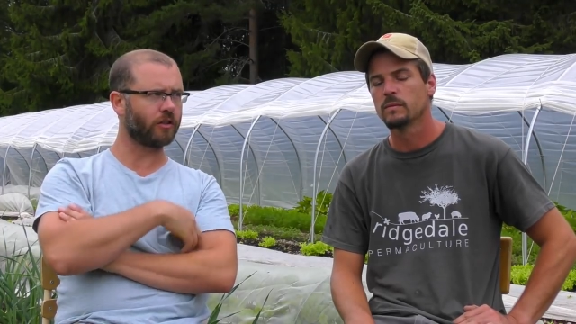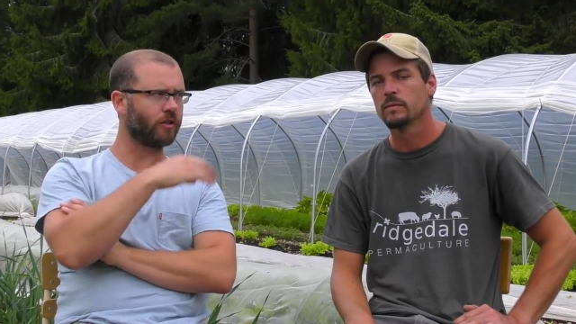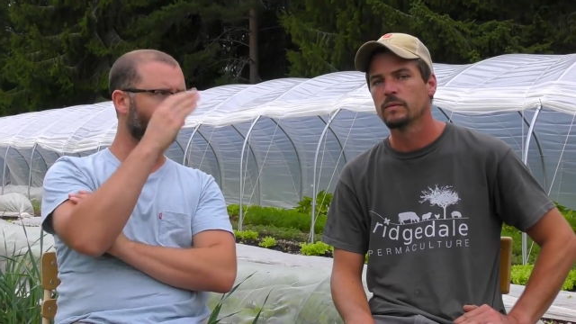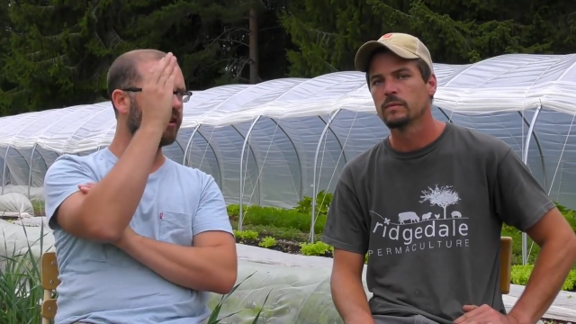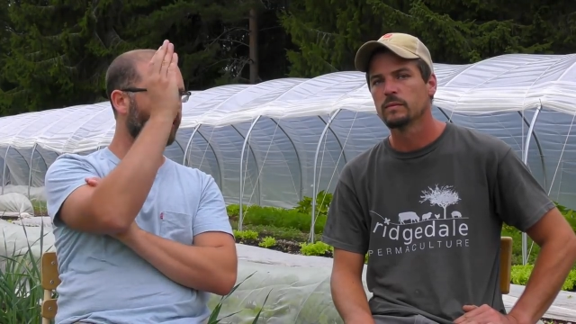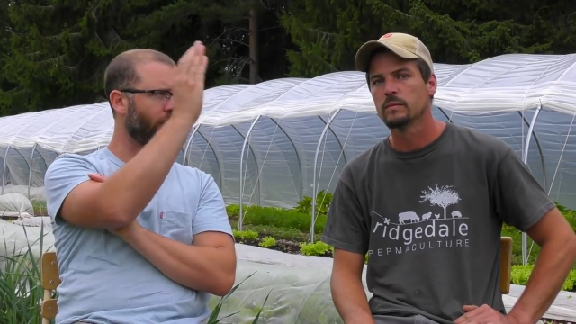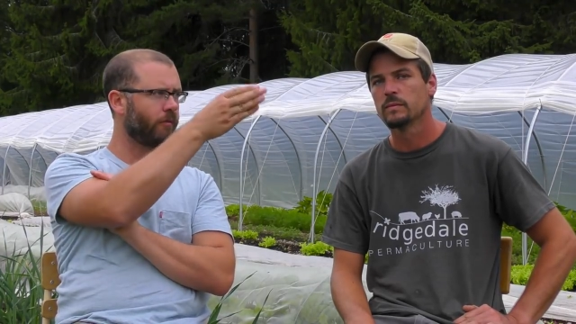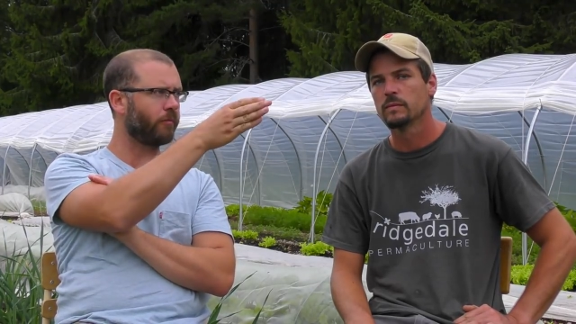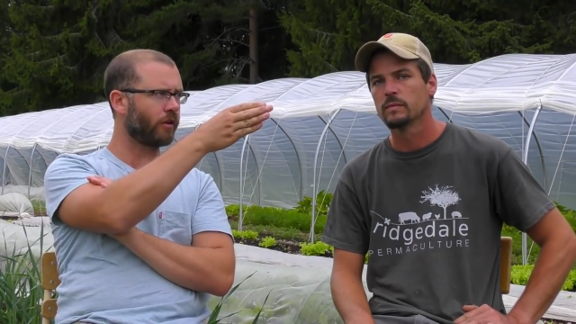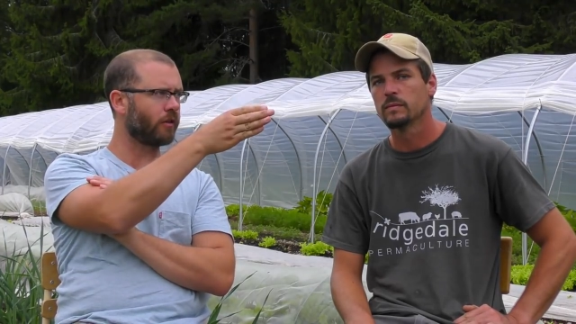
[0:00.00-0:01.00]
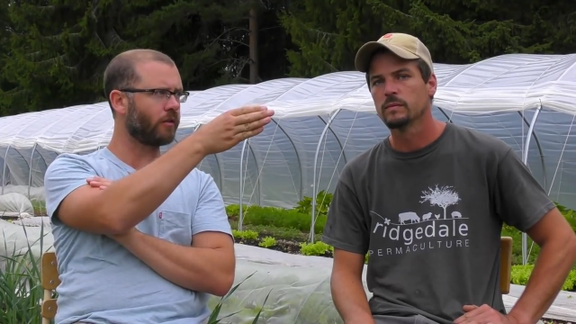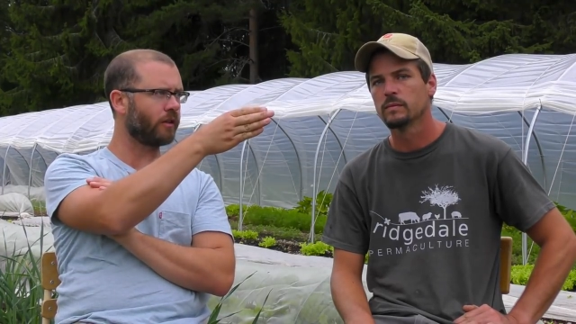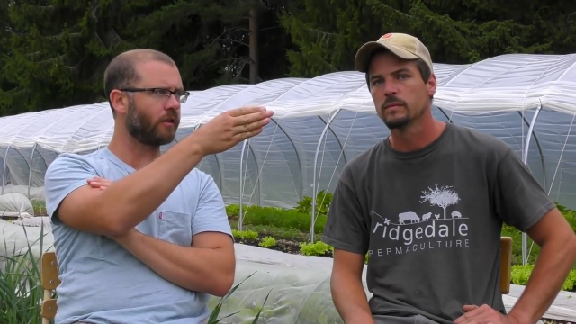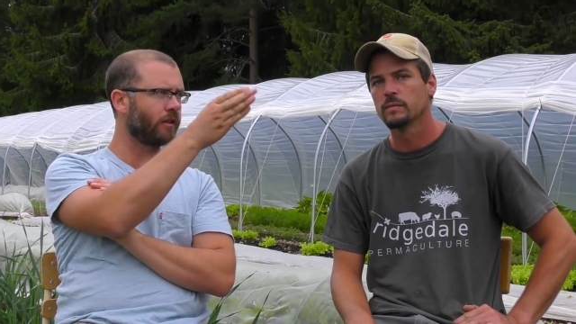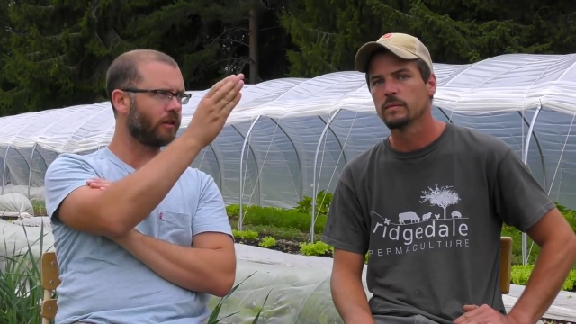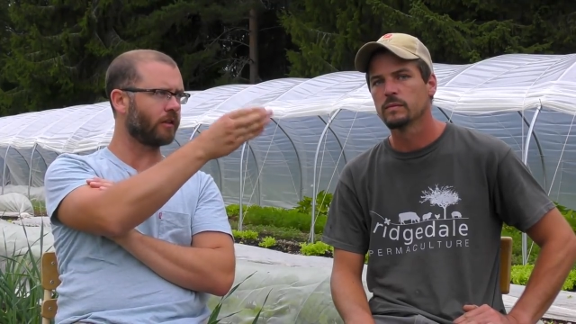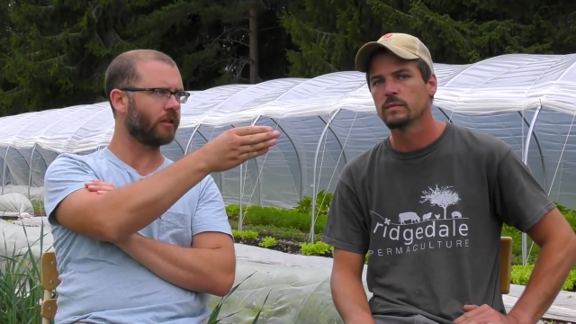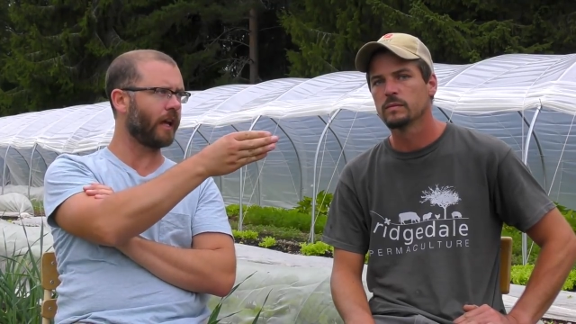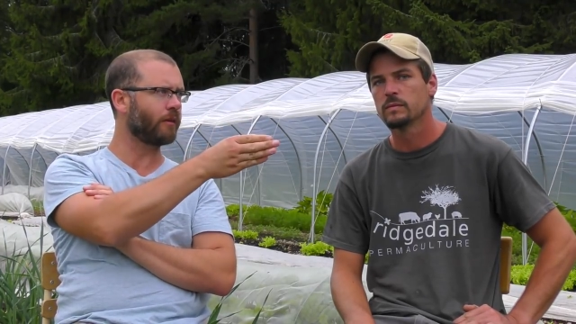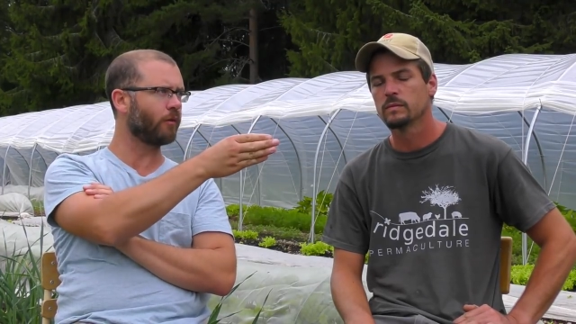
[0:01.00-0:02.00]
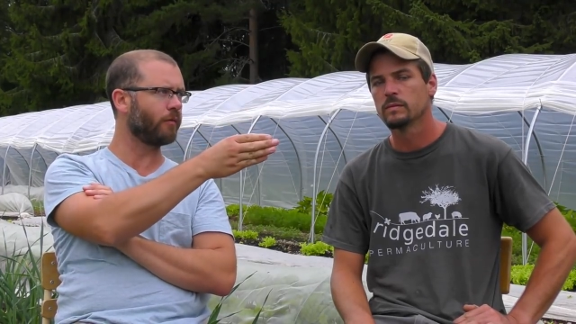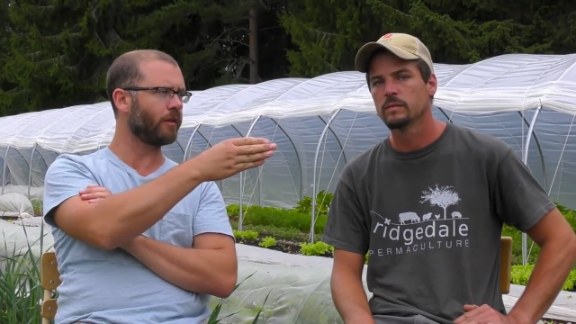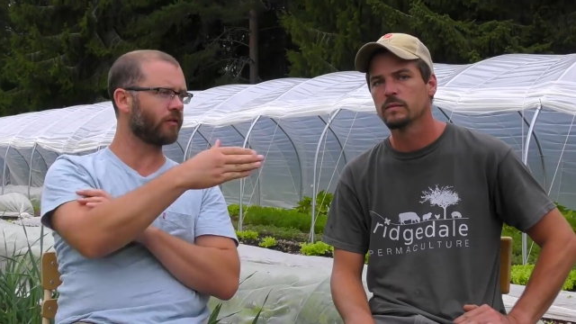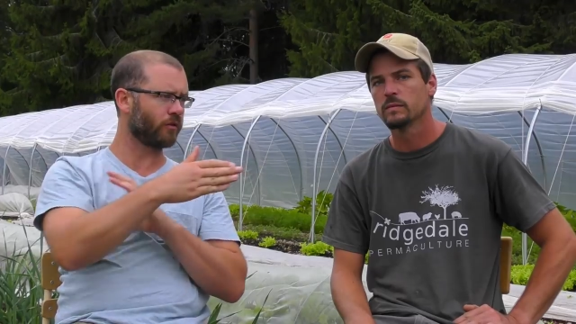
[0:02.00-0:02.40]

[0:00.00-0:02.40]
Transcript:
Speaker 1: you've got the egg mobiles,